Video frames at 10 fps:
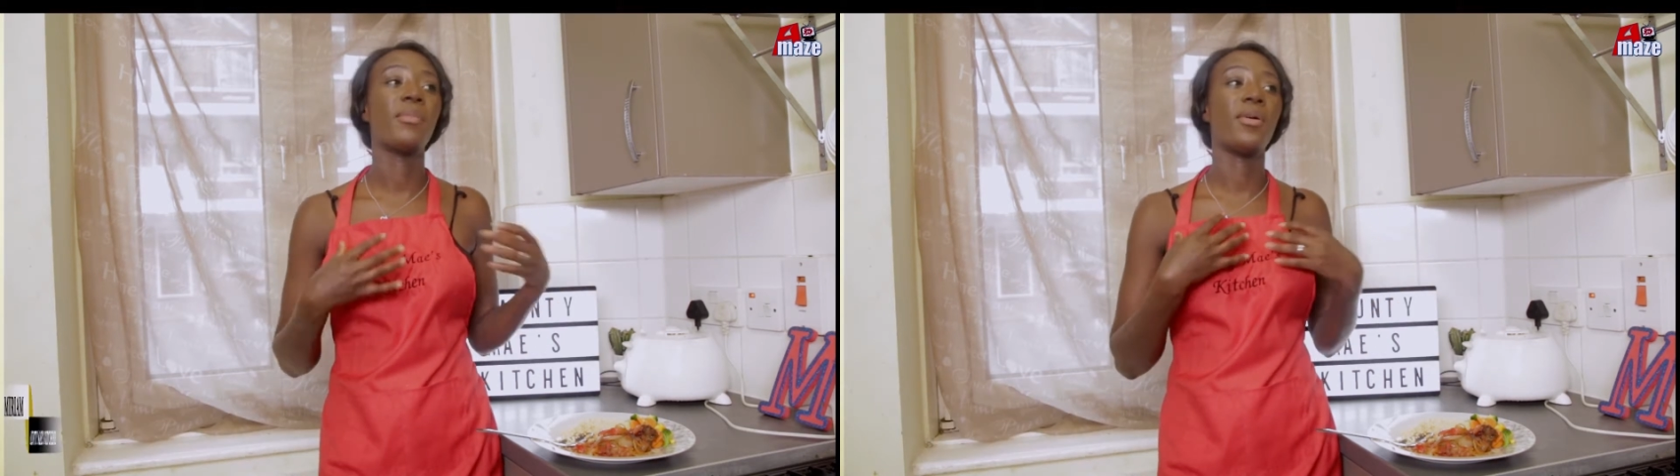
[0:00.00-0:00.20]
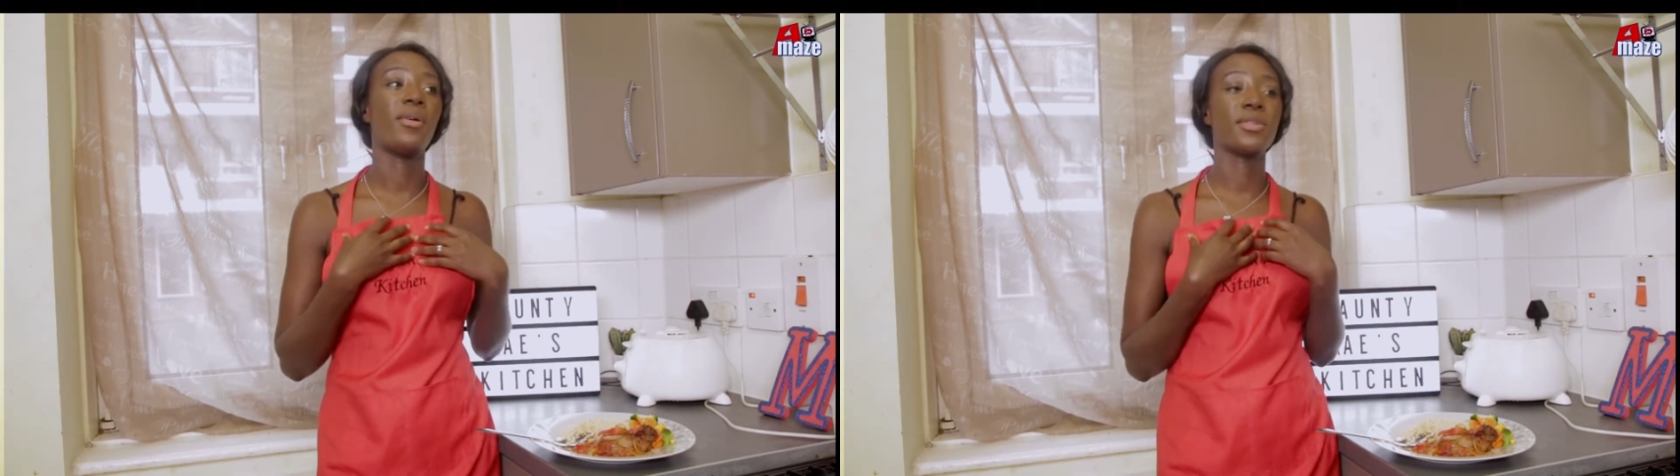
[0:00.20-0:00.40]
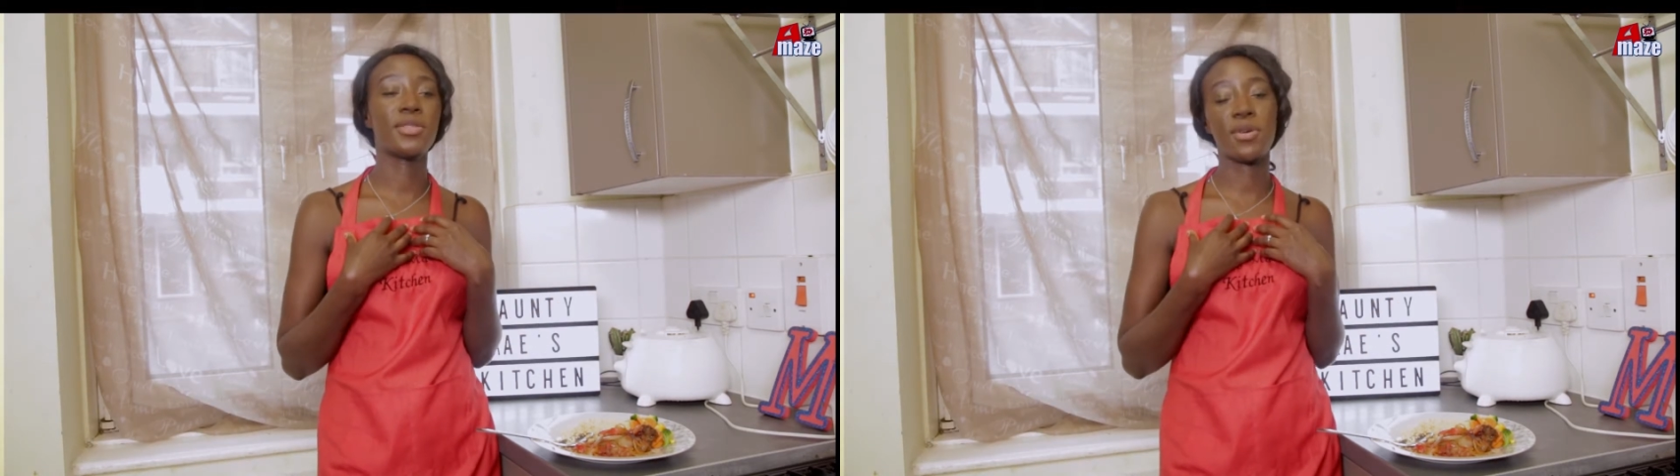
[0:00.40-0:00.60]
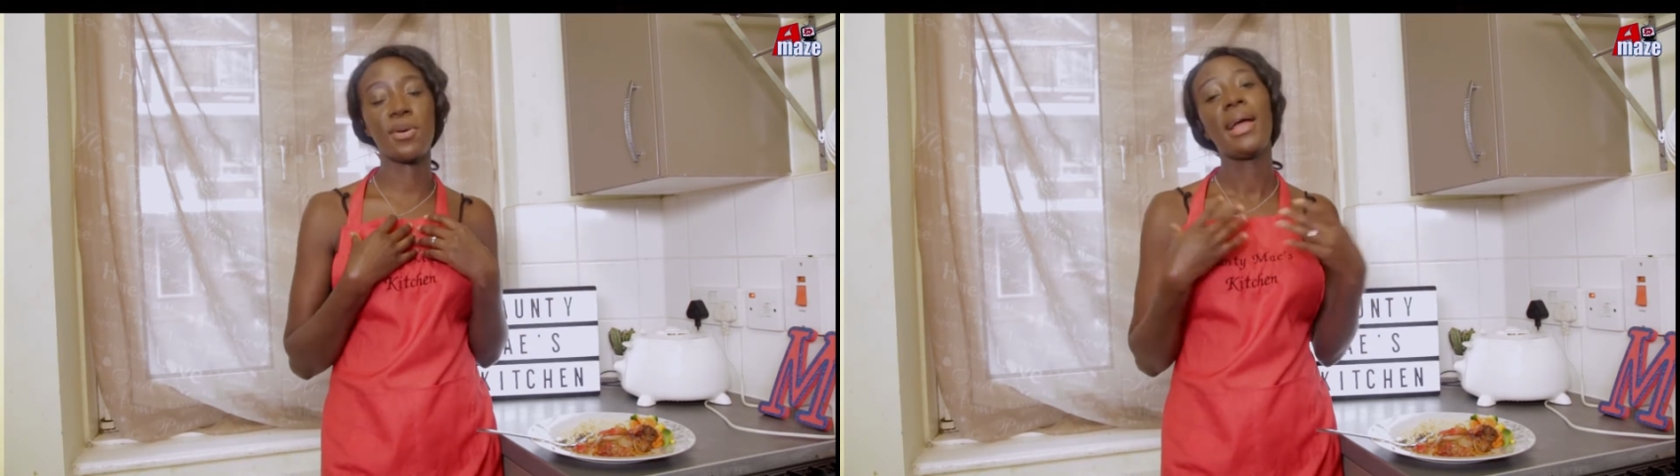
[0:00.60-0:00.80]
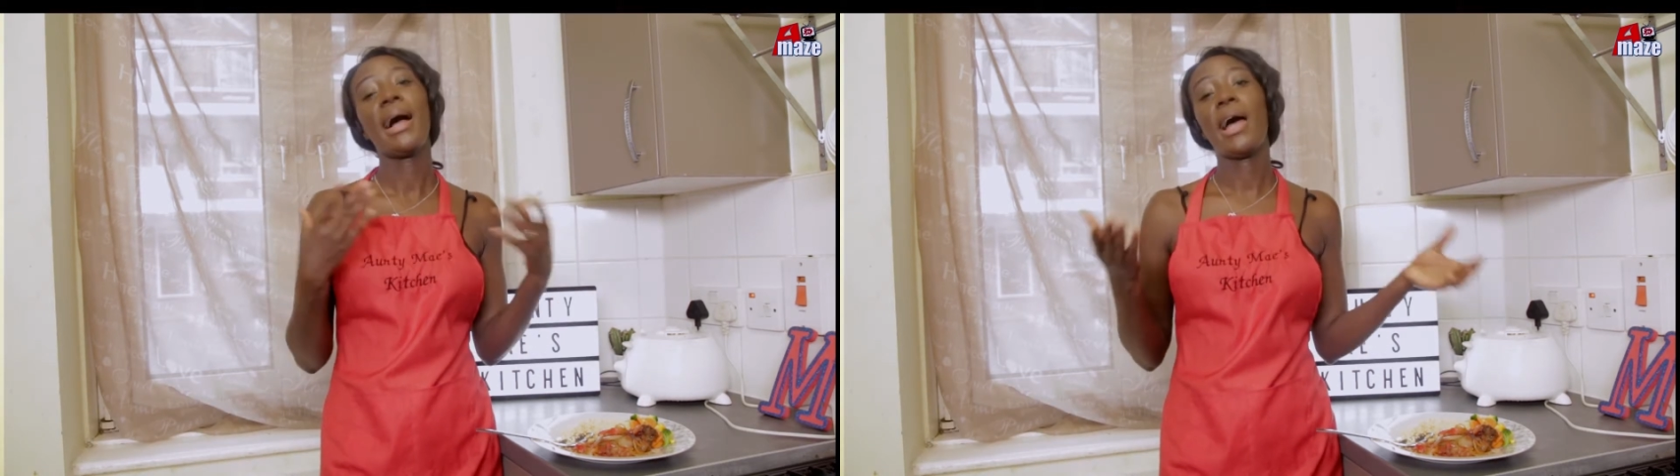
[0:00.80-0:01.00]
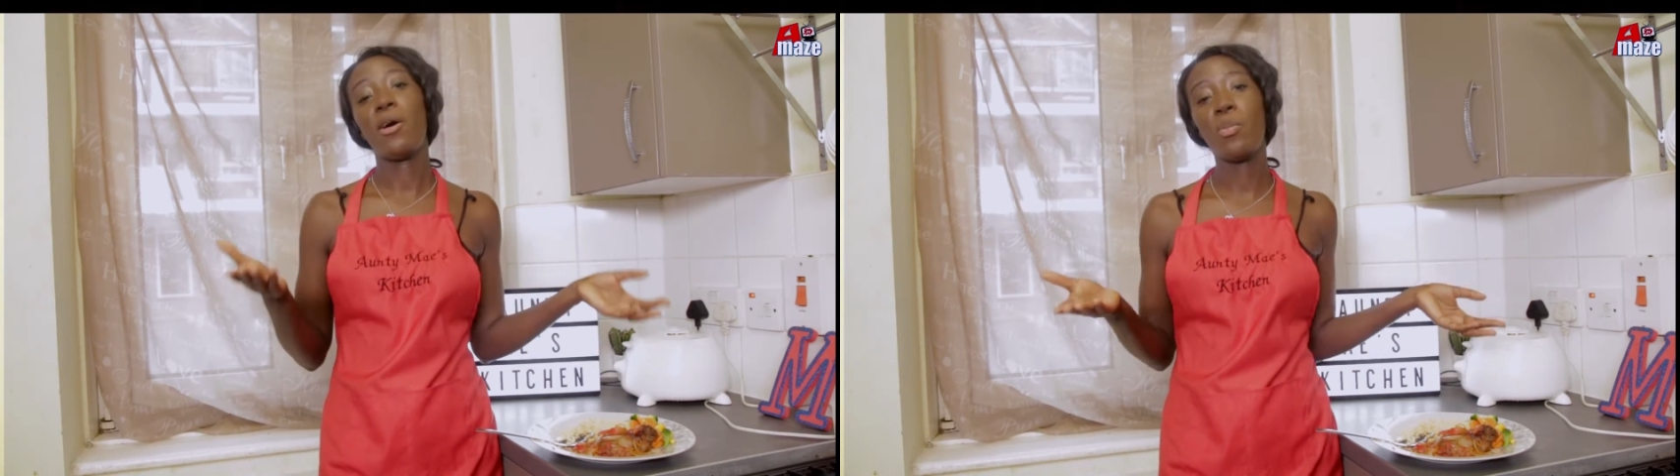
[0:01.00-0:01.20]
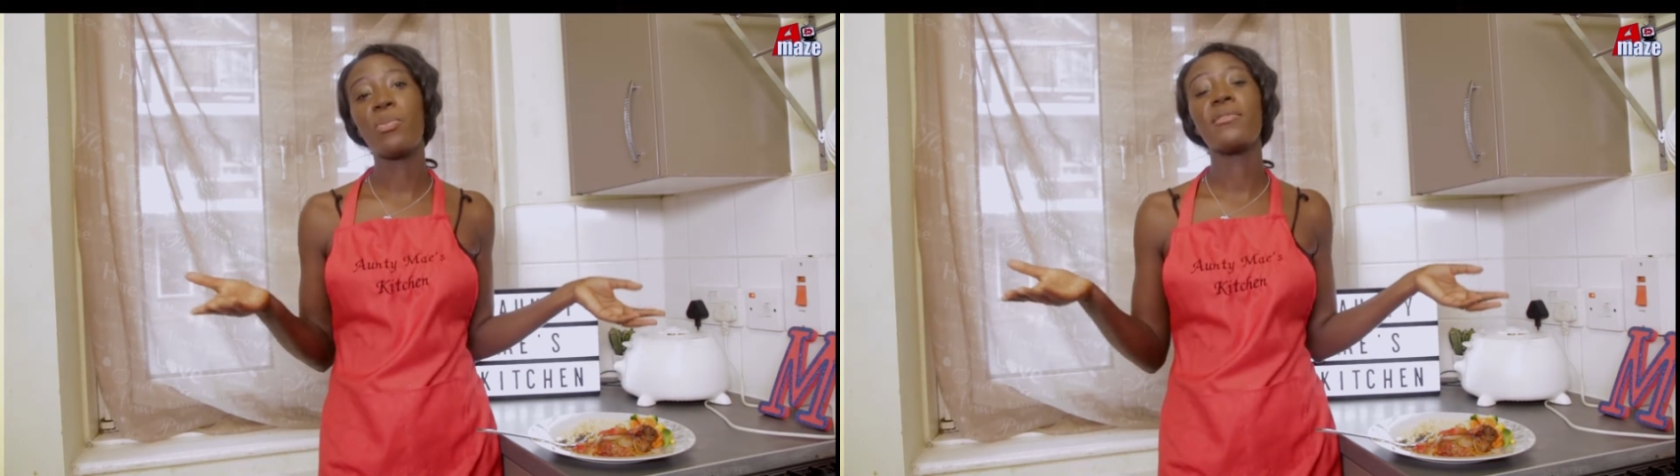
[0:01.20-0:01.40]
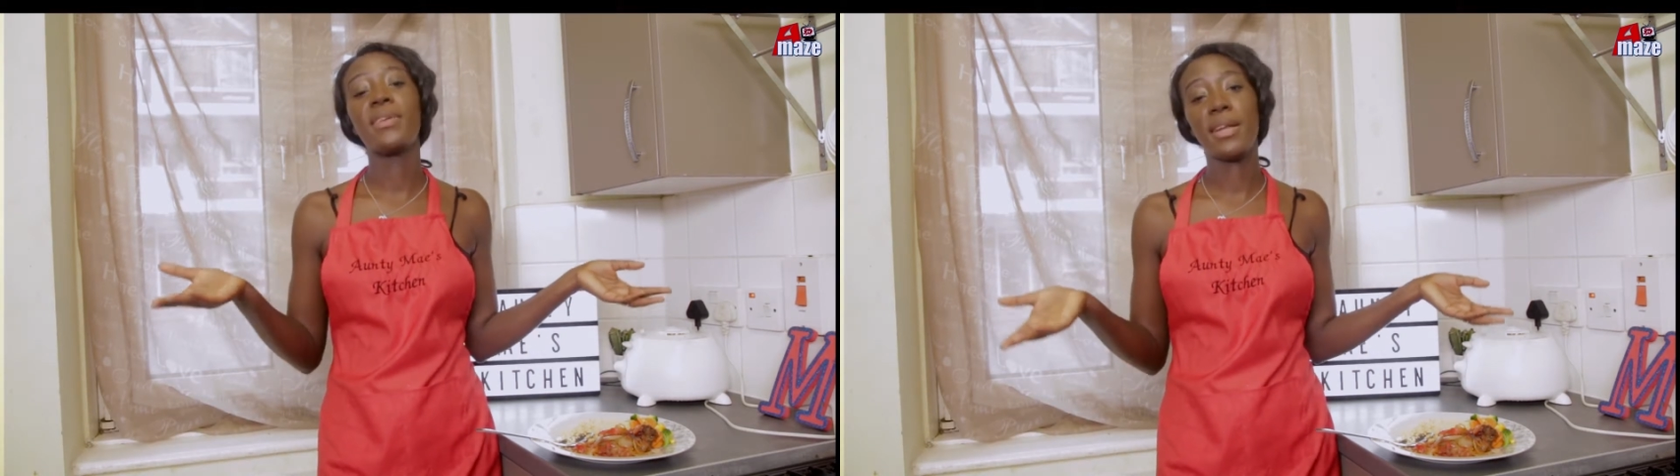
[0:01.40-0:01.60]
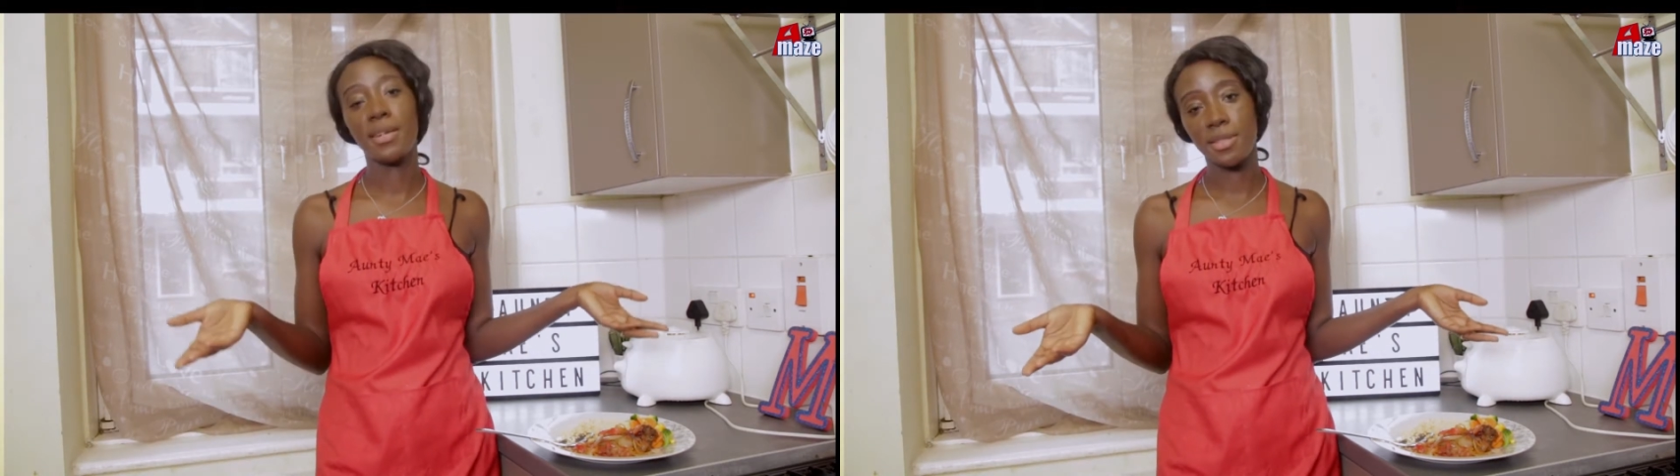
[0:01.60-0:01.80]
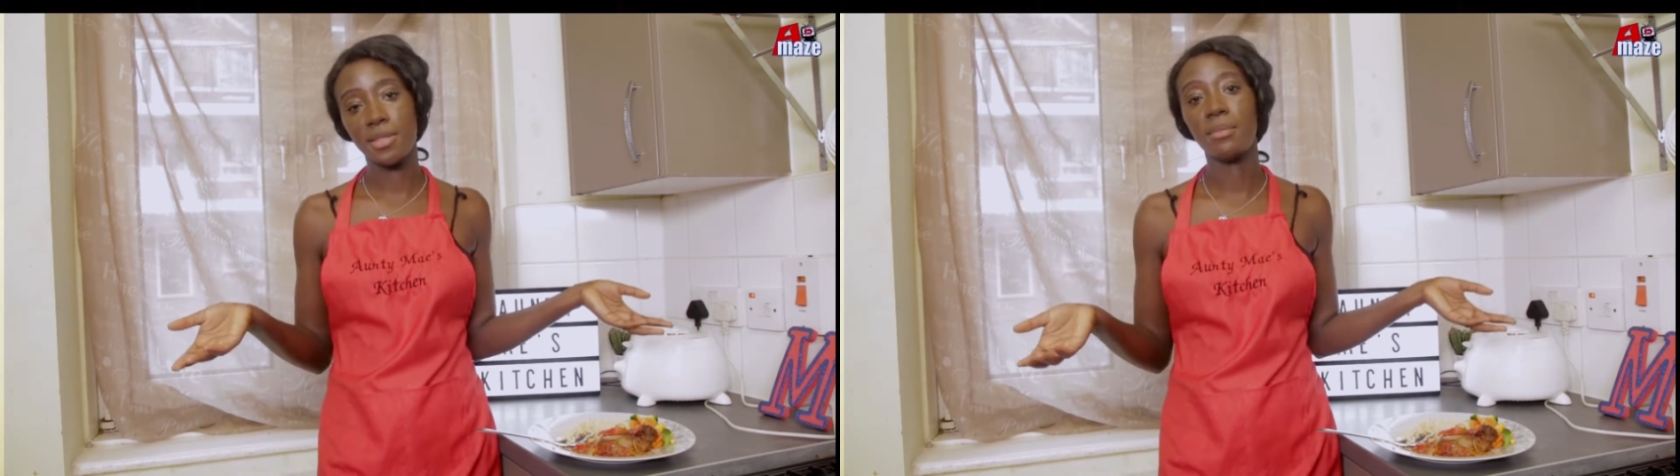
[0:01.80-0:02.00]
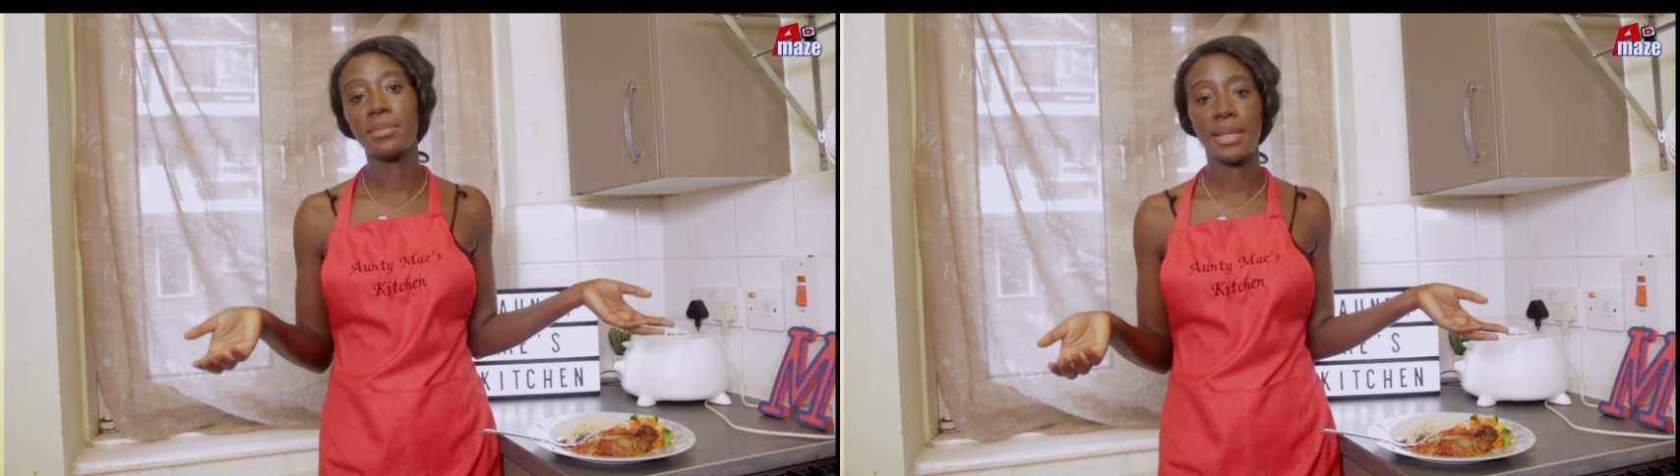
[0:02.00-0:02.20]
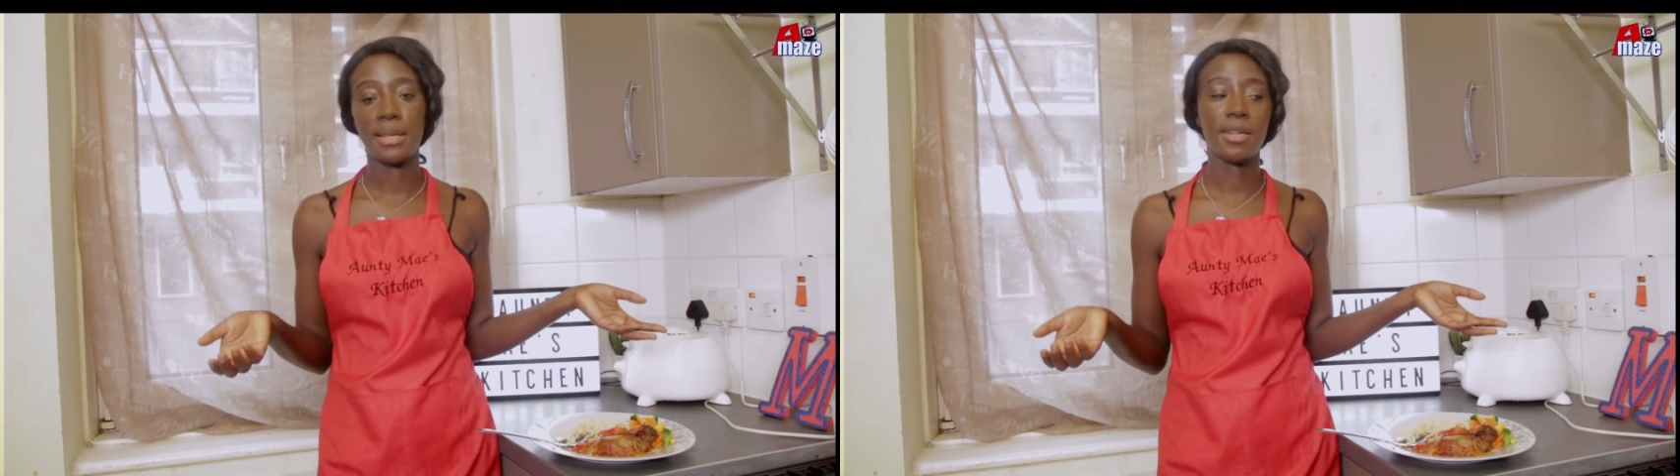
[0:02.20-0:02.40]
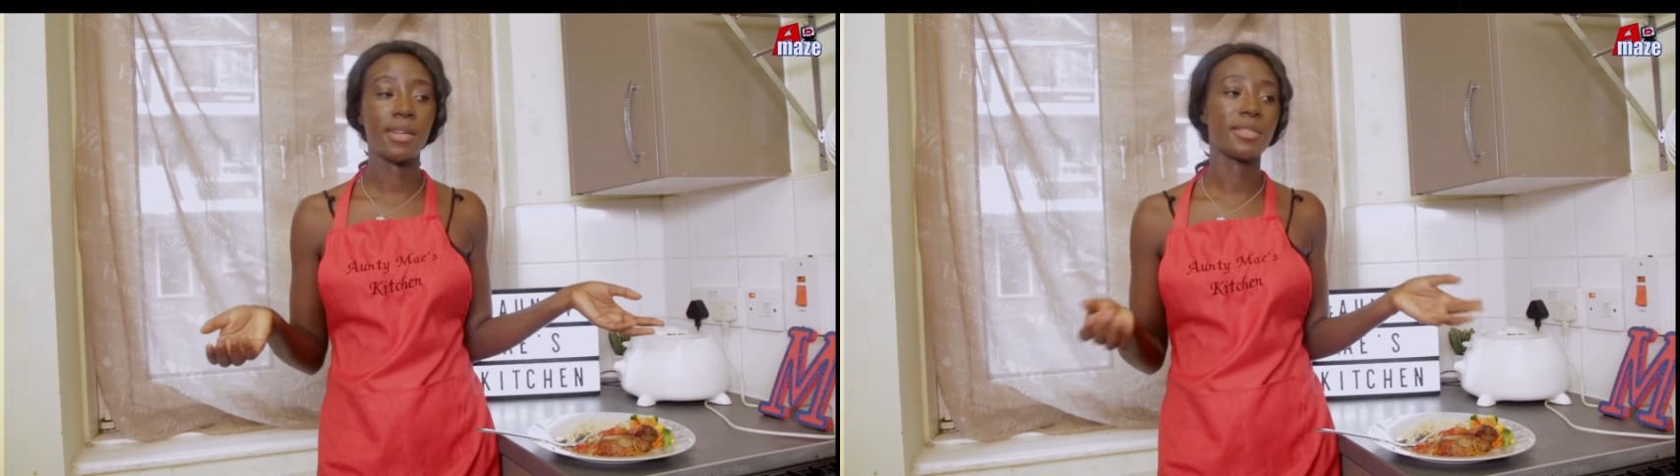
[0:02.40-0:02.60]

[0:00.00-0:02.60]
but also I hope we've learned something,